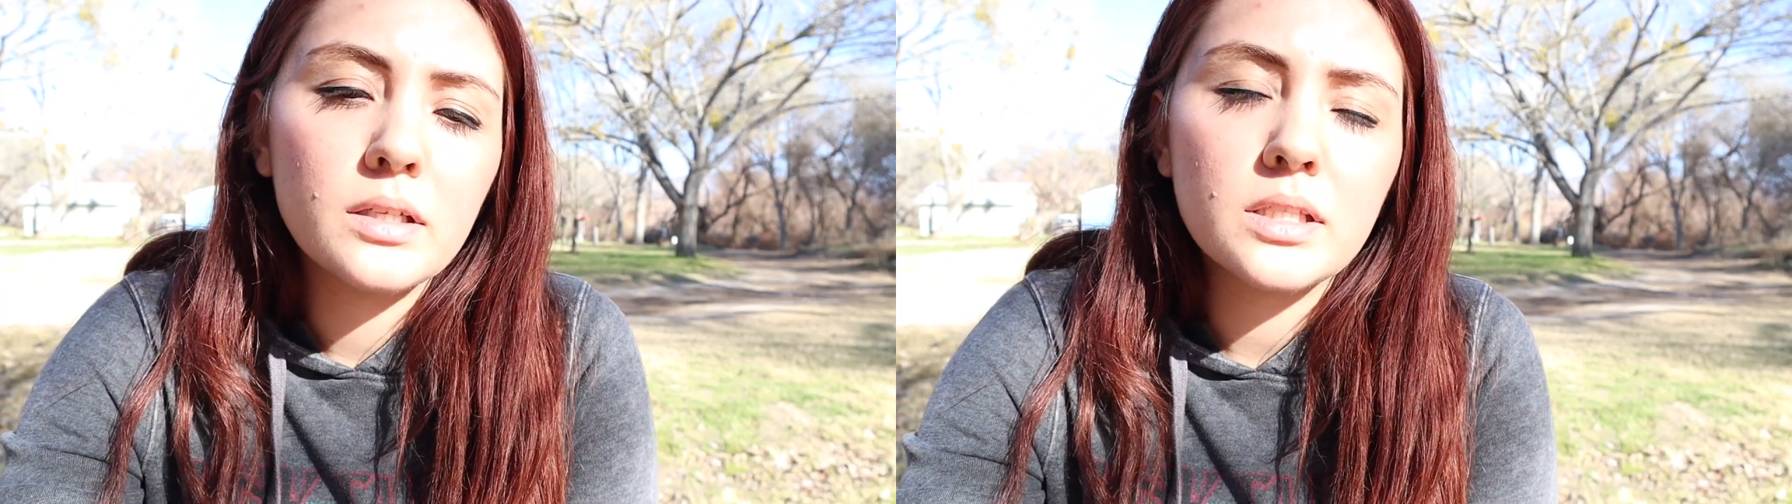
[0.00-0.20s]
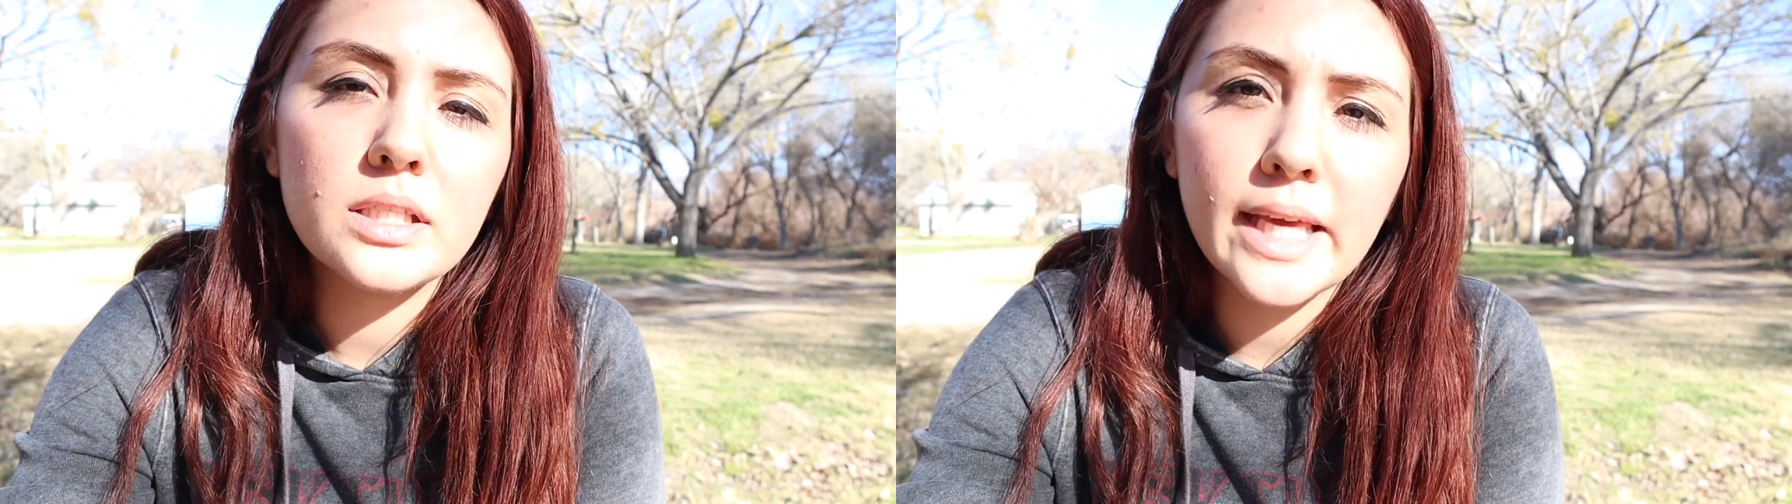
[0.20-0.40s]

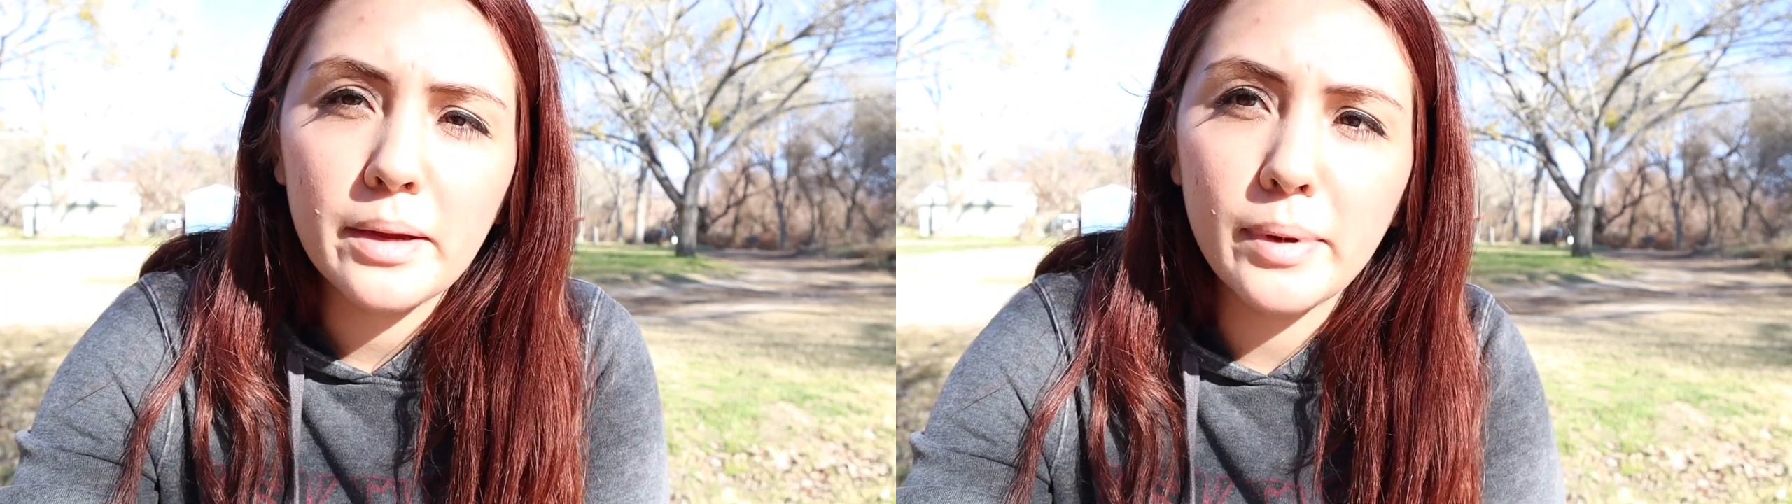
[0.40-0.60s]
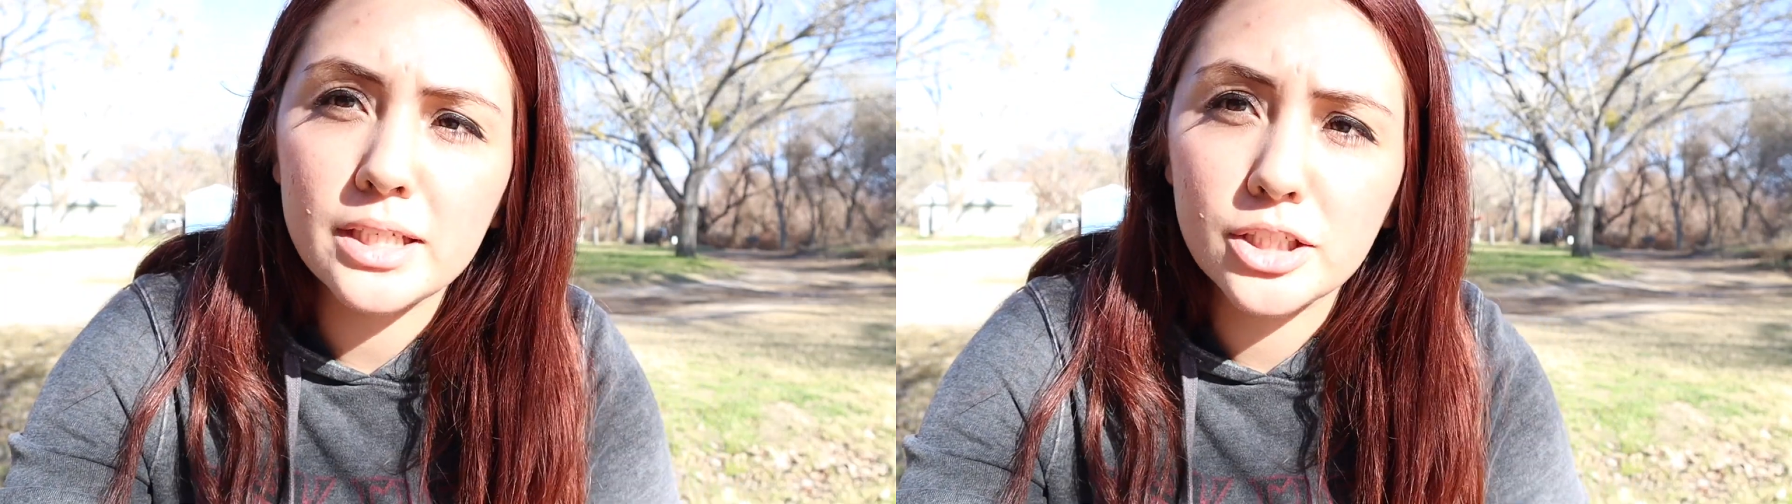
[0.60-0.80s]
to
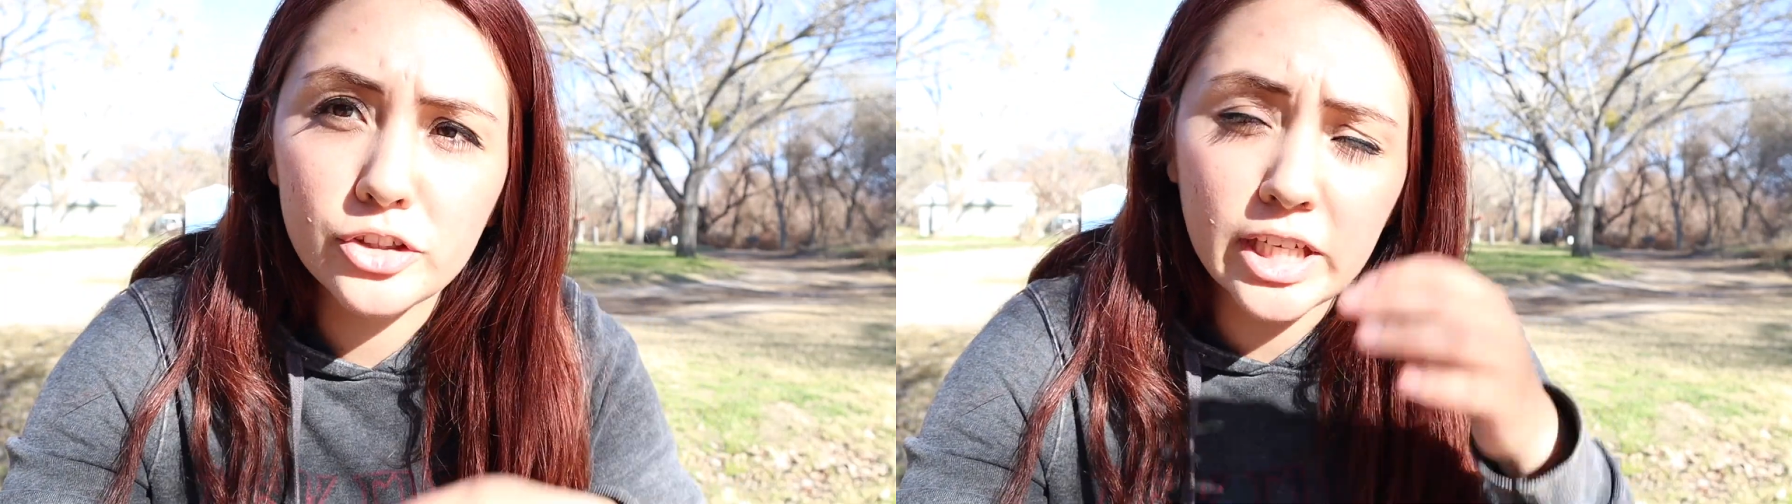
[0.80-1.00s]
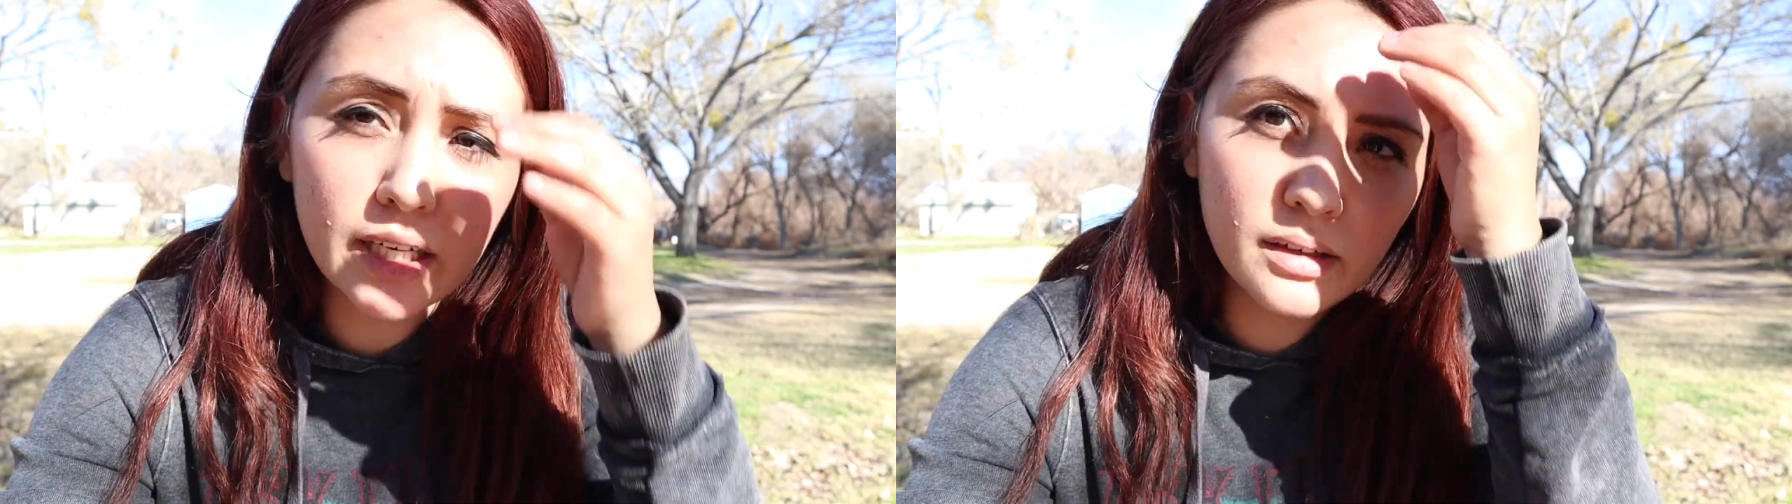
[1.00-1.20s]
get my
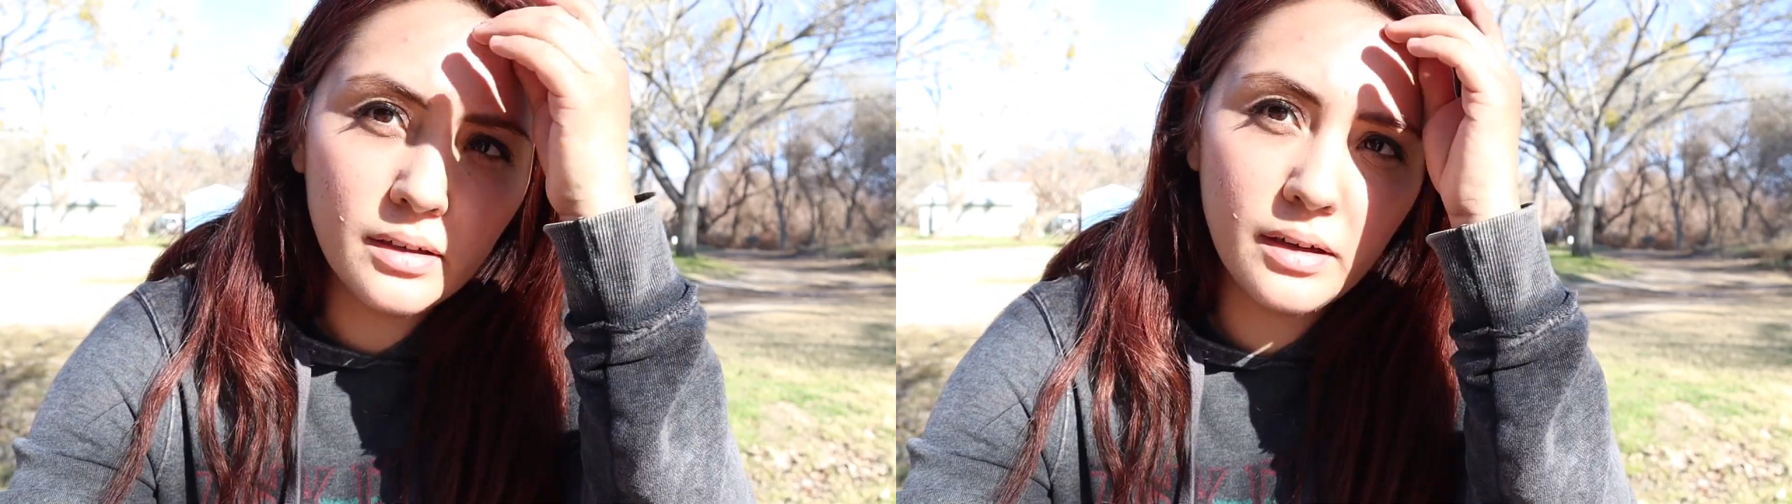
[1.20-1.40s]
degree.